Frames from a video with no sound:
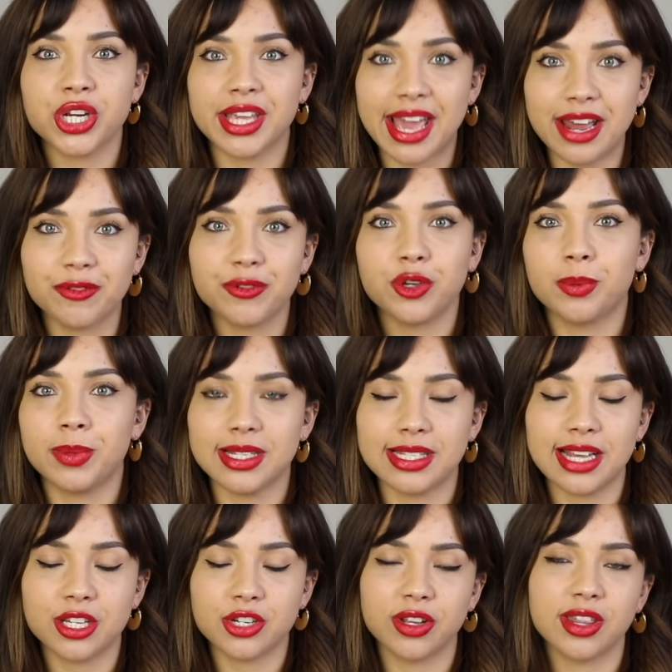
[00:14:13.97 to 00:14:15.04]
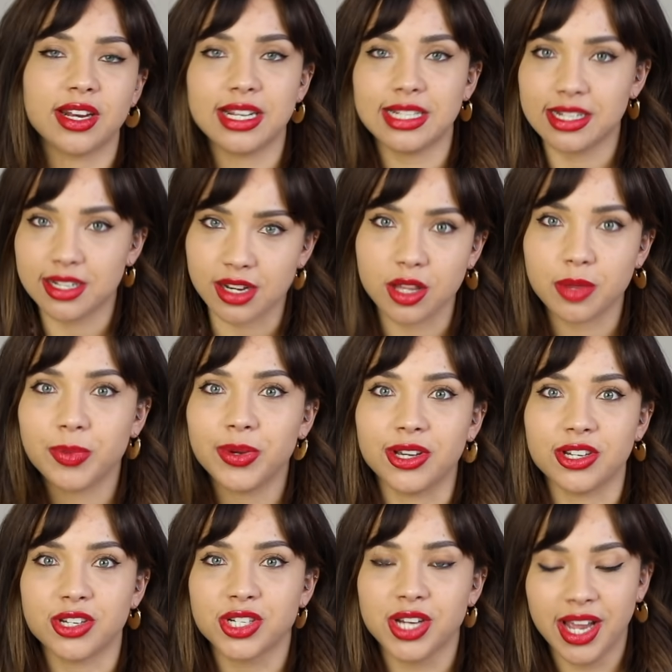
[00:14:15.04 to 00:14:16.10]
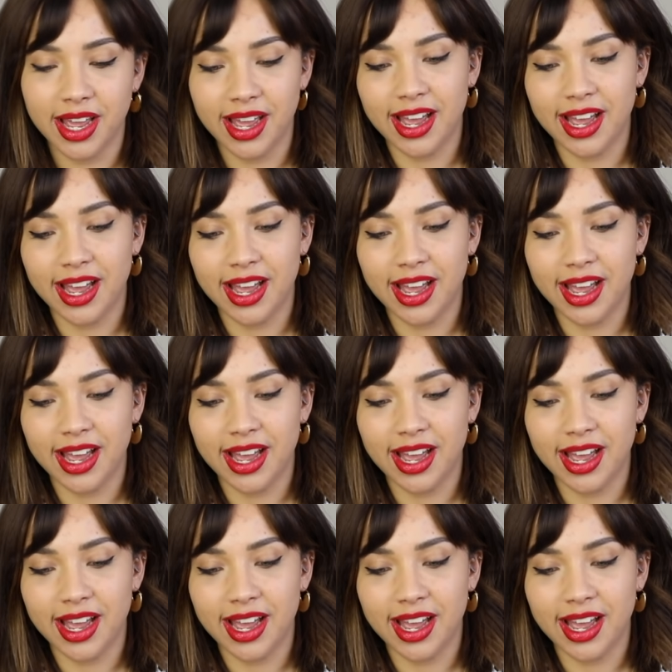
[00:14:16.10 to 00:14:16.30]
again for your placenta, and then I did another push.